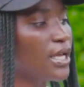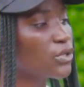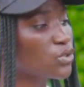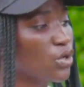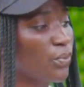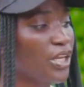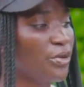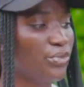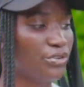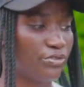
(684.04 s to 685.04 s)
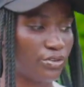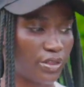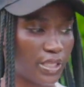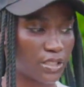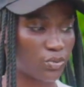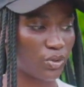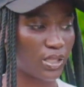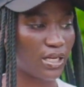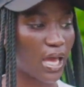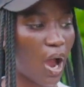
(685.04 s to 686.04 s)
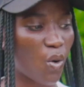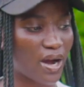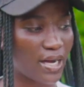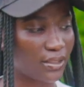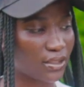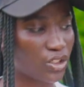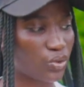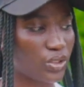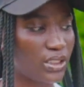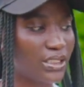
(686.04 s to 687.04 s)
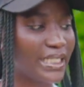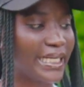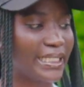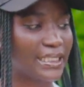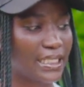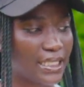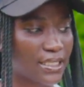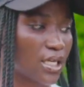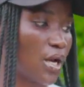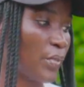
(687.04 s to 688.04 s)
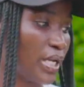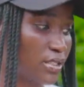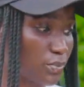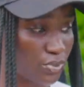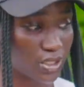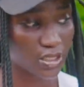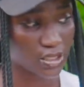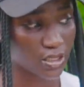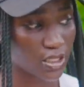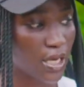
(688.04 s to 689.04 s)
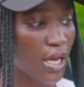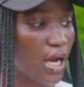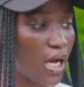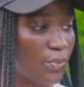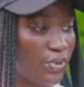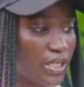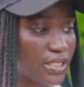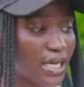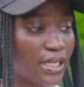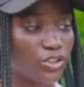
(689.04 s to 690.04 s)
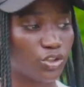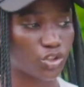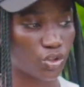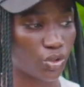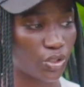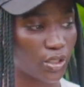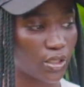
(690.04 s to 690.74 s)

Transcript: so many beautiful things within our heart, including lightness, calmness, peace, happiness, and joy,